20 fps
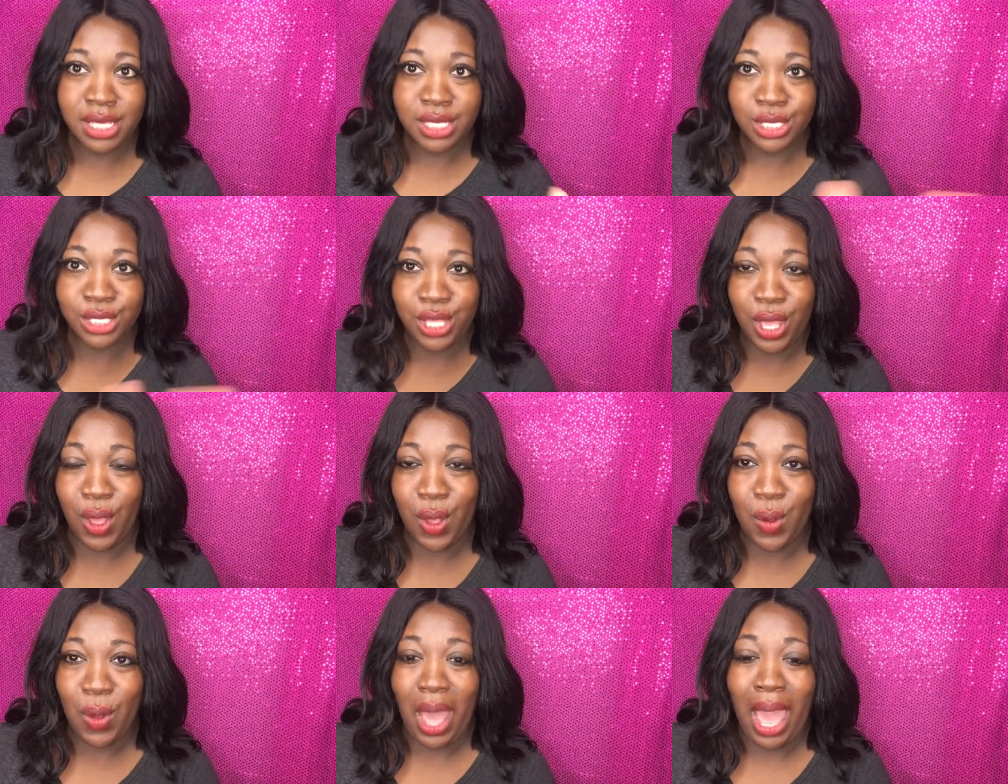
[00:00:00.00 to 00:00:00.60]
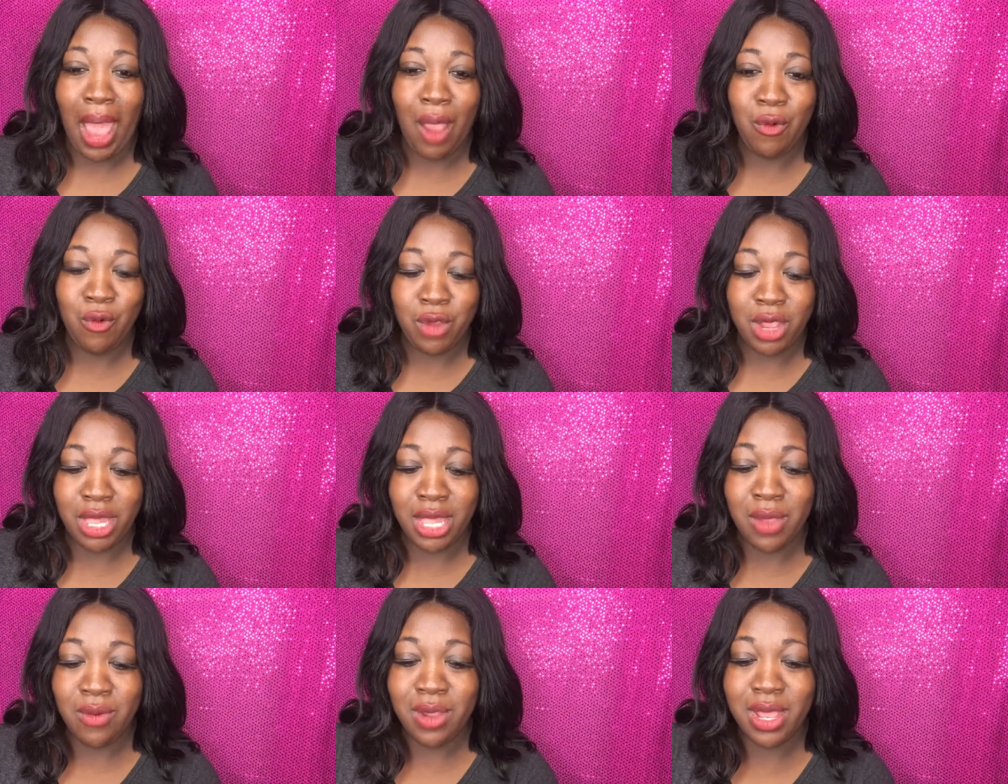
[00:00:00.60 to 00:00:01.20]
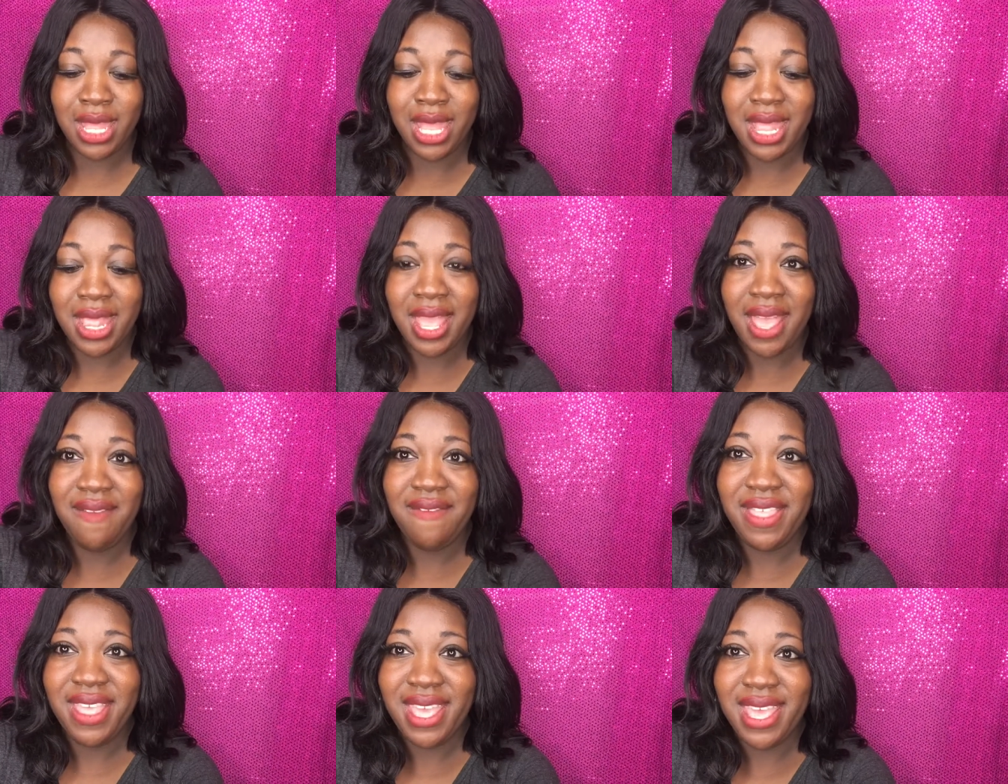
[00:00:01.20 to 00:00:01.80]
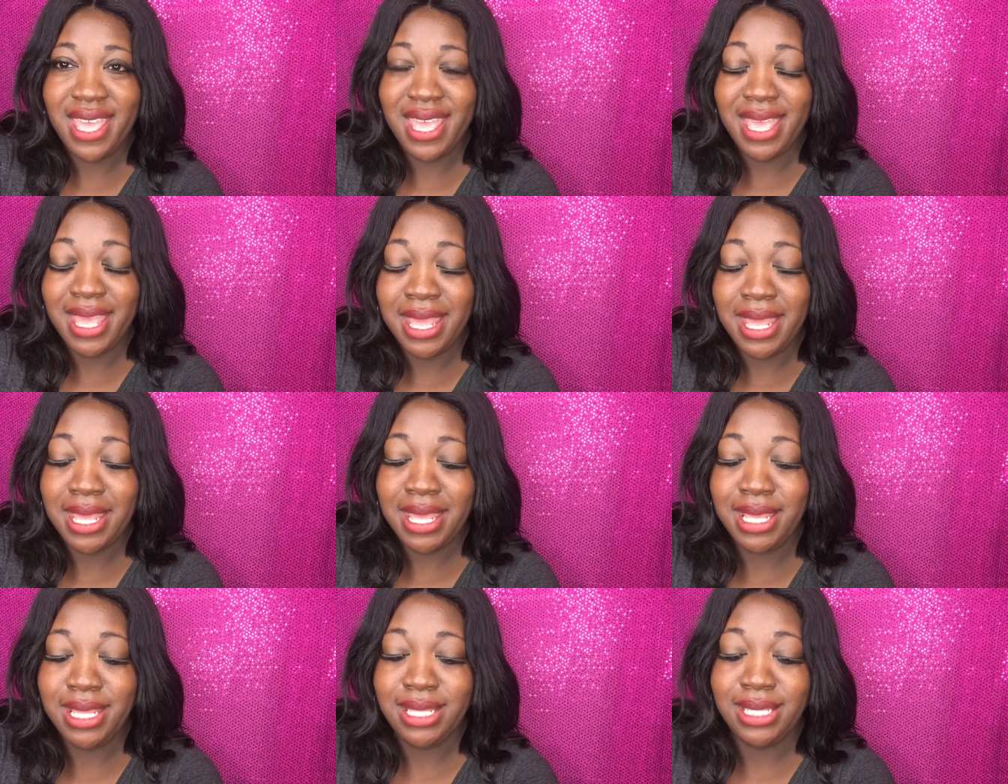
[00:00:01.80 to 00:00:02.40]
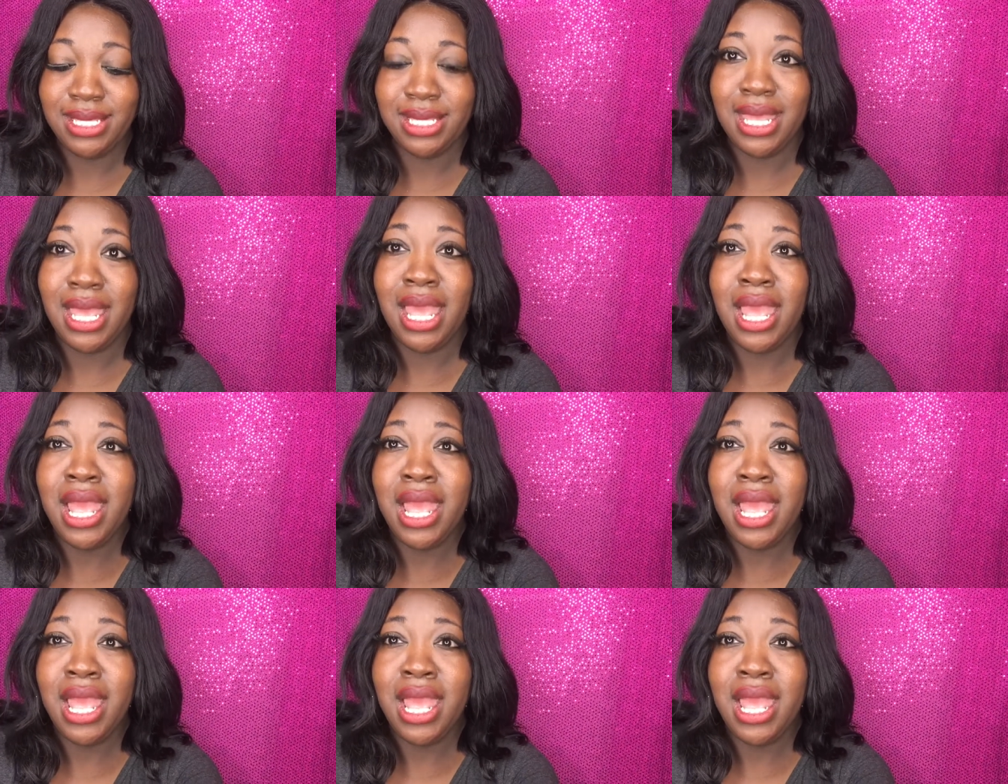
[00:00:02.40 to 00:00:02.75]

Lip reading: so I really love this.